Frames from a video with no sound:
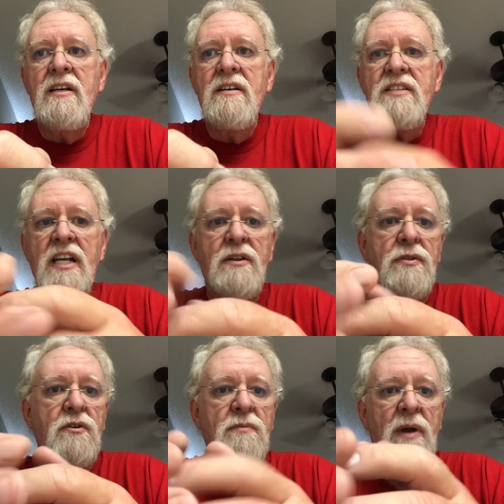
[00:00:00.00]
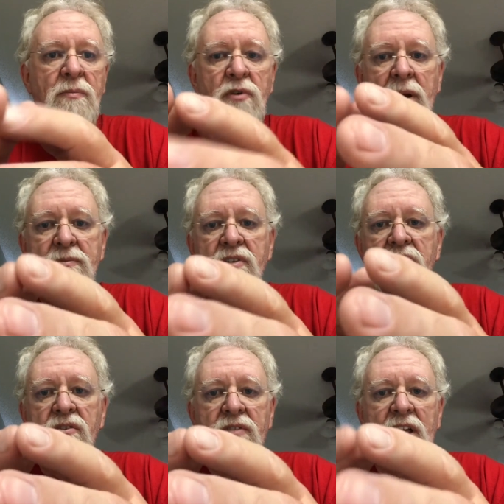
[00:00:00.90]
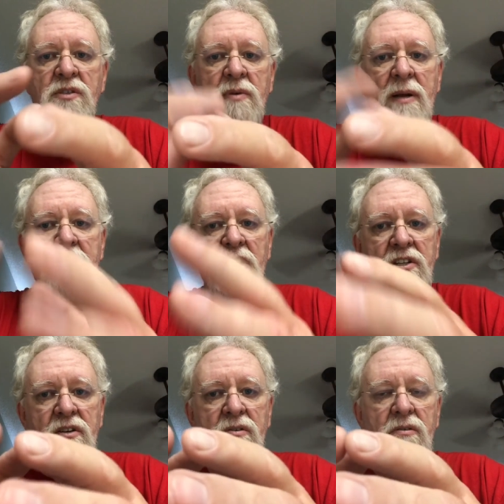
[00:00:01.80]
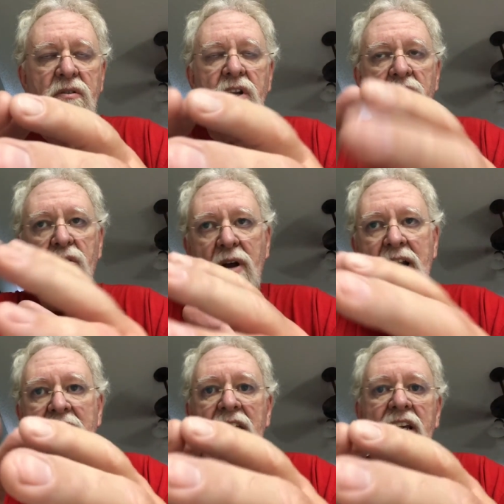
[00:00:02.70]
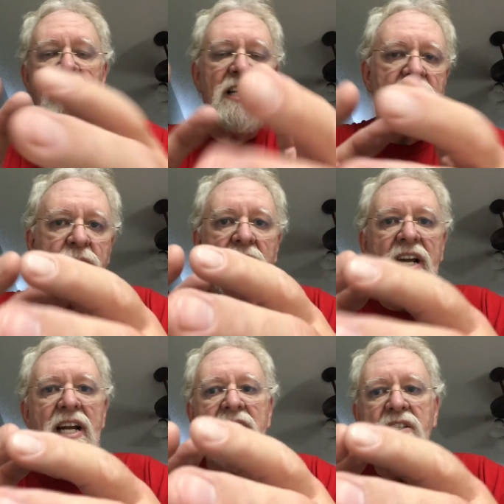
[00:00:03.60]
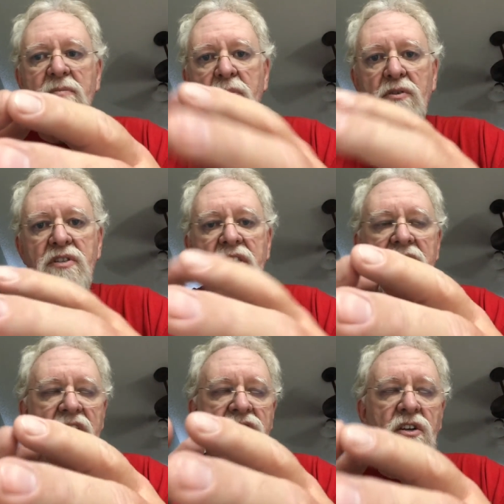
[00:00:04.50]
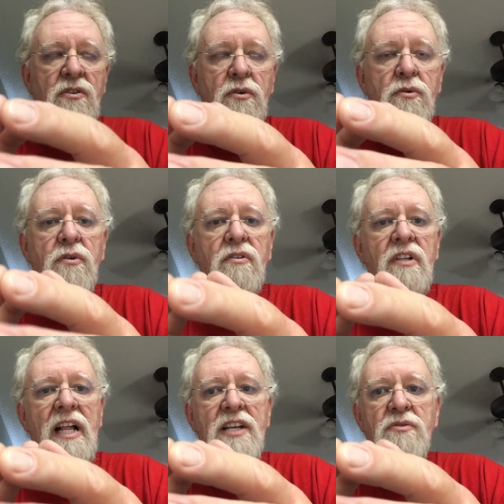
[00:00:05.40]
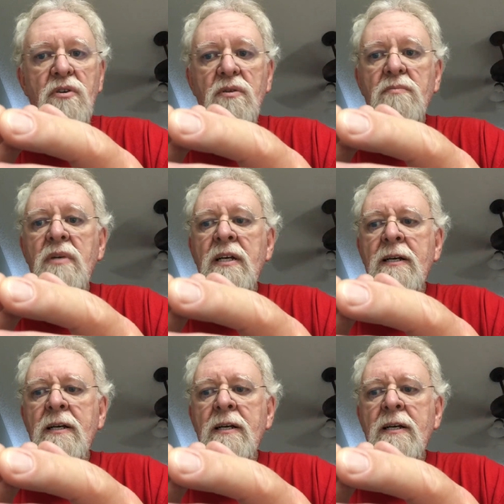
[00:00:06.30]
Second and third are my preps, so that's when I'm going to do you know grading and lesson plans and posting things on Google Classroom.